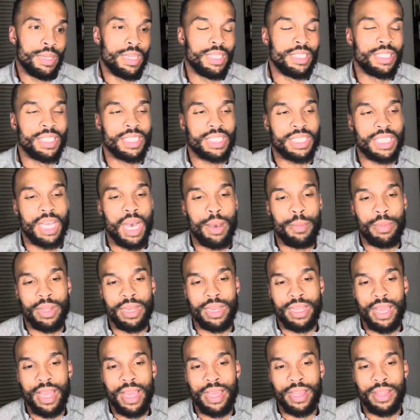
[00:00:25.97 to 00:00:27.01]
just
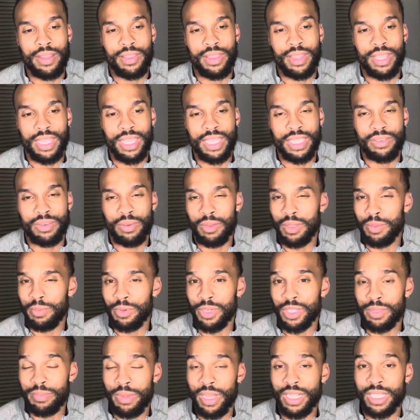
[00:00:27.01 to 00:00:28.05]
coming at things from the
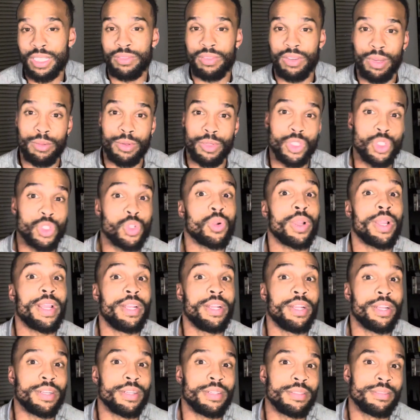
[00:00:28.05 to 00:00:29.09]
perspective of a
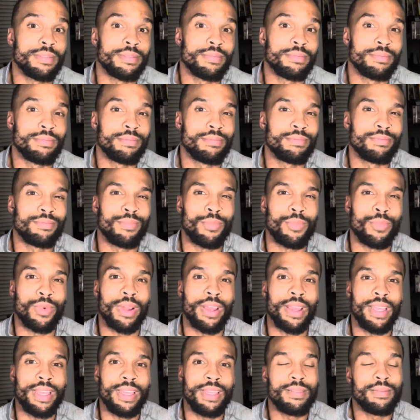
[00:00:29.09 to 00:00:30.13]
trainer,
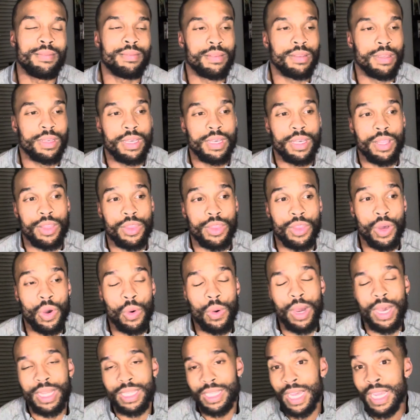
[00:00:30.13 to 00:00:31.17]
right? Though
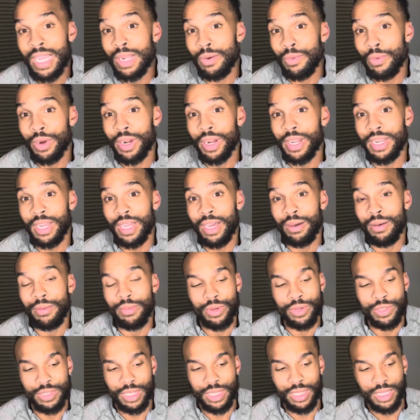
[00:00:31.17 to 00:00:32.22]
I like working out,
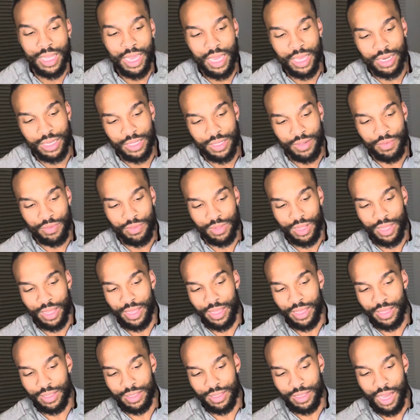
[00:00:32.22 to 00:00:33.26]
there's a lot of
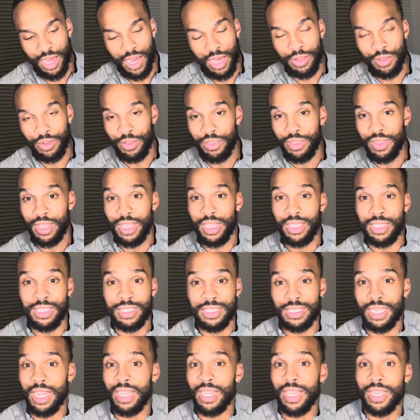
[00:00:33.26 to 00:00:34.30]
like other things
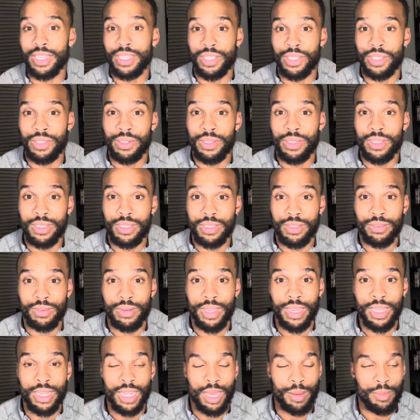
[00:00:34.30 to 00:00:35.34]
that I like doing,
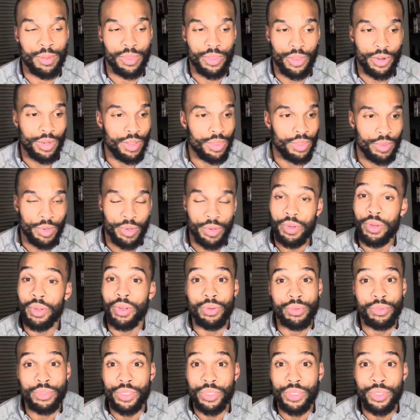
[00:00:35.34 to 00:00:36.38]
right? I'm a
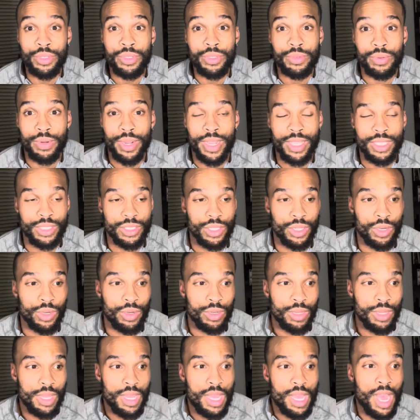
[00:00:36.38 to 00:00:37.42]
33-year-old dude, right? So
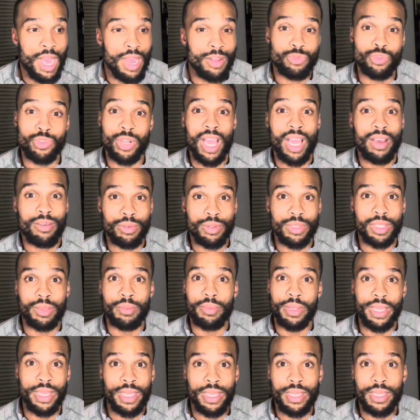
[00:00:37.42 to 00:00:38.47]
I've traveled a
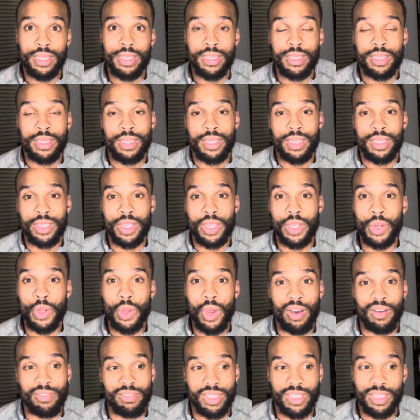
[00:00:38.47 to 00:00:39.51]
bit.
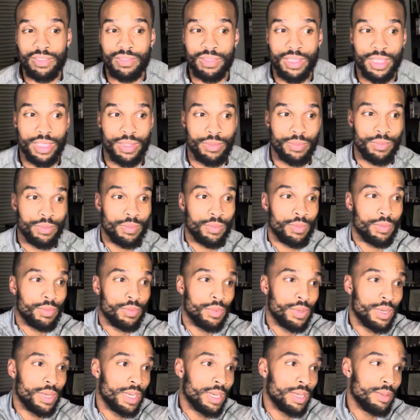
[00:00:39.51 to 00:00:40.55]
I've lived in
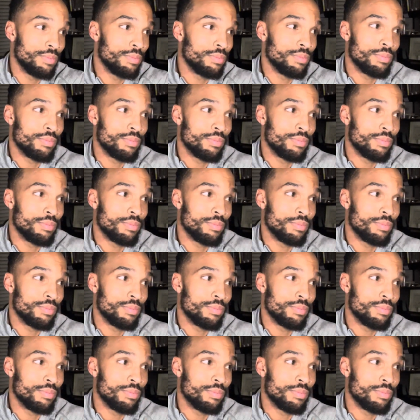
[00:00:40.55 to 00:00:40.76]
I've